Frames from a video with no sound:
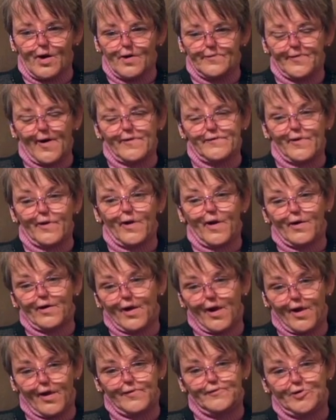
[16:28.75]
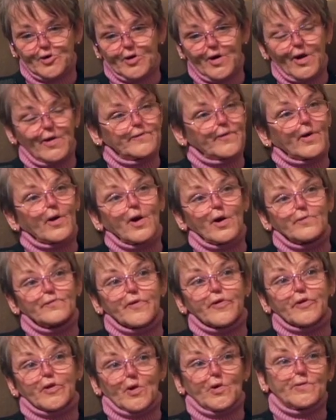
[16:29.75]
my behavior had become
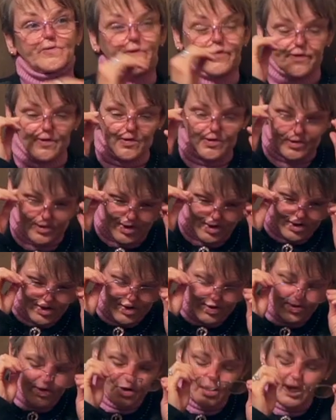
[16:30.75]
so bizarre